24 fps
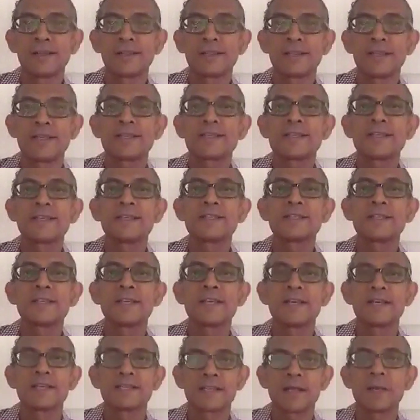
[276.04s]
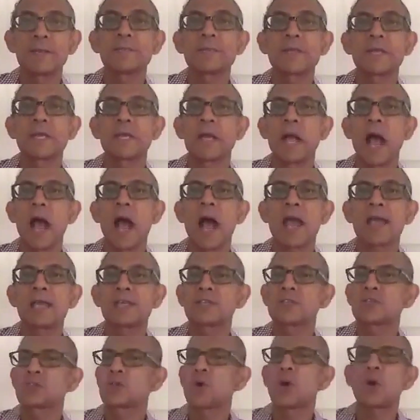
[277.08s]
this is something, I
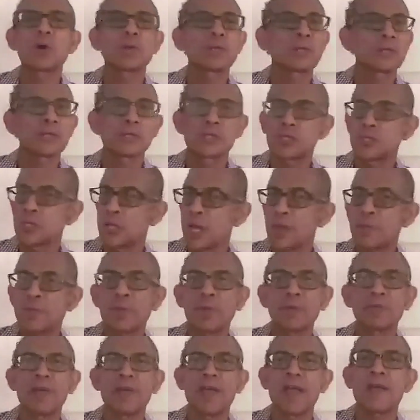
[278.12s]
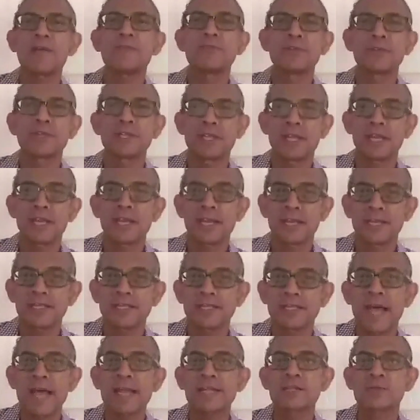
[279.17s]
saw the shape of everything
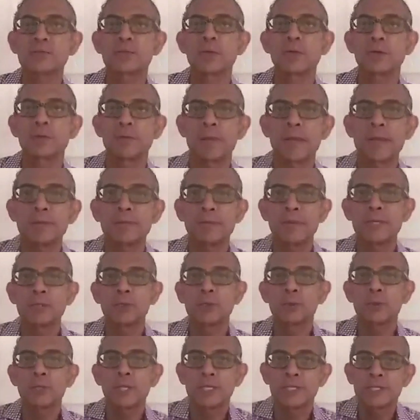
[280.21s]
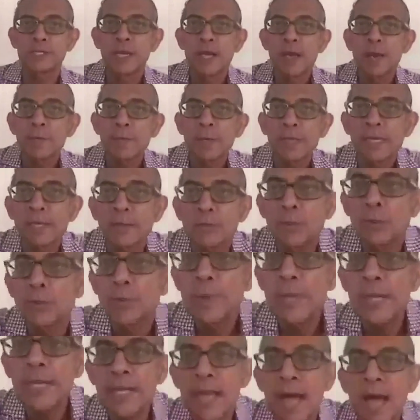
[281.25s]
and that's what made me do this. But it
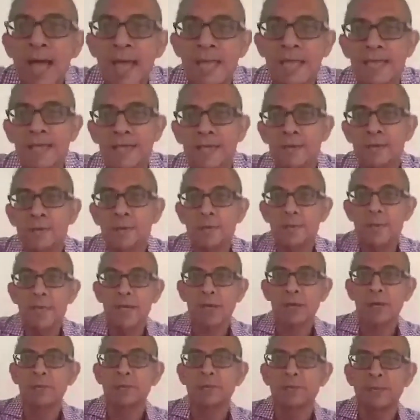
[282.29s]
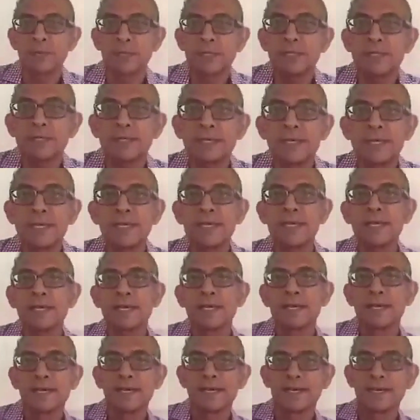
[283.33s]
would be a lie. It would be a completely,
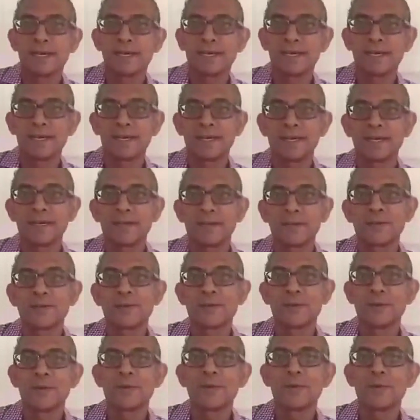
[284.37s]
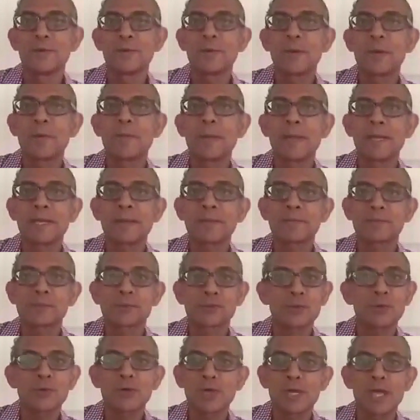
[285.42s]
it would be a made up
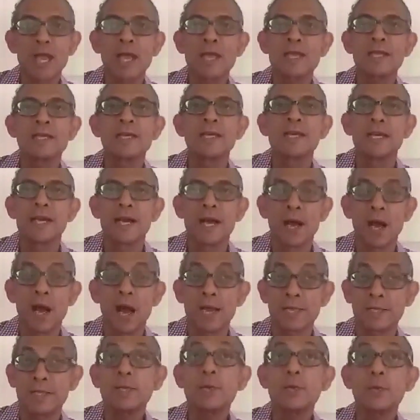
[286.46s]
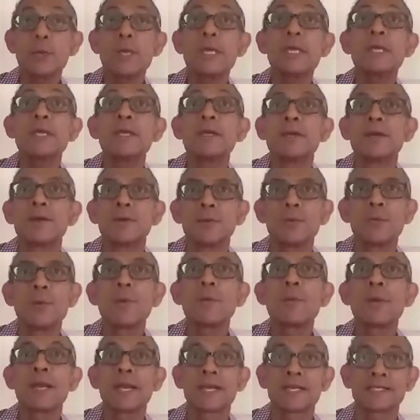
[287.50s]
story. I think we
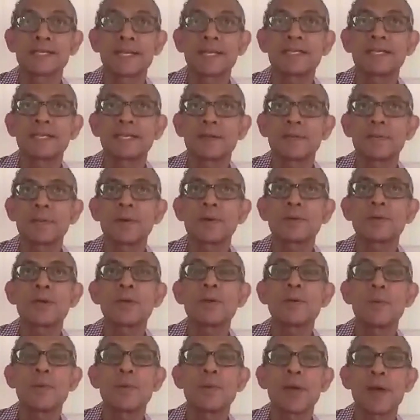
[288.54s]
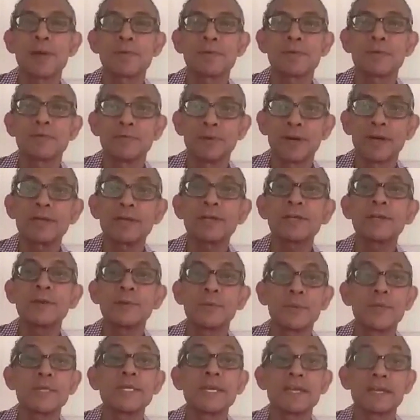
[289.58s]
were excited about it. We were having fun.
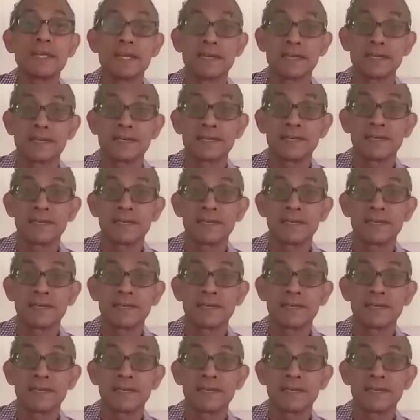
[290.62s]
We did it.